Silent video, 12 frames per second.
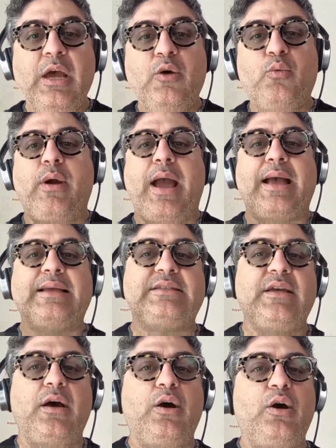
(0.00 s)
Whereas
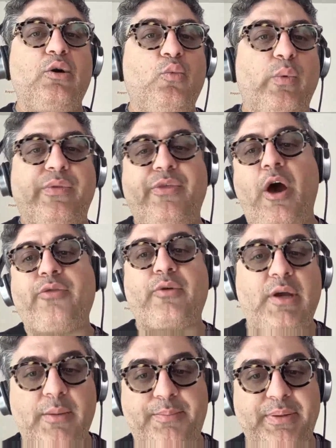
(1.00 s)
with other
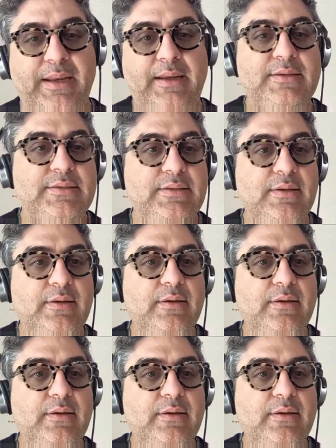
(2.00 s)
companies,